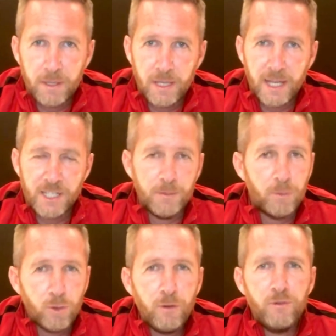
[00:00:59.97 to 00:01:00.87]
He has
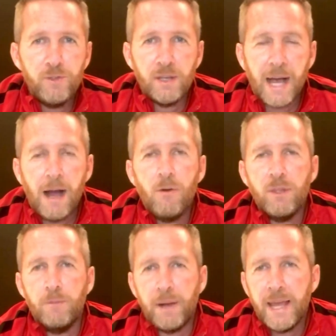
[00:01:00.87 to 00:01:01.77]
improved how
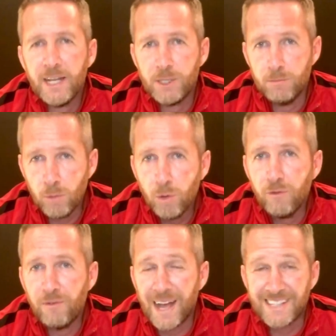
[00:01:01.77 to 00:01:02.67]
the players
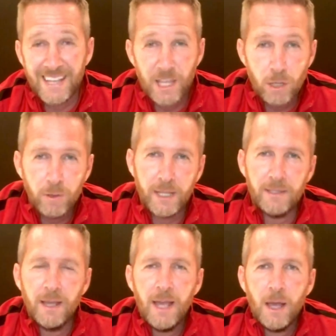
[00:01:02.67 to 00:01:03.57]
move as a unit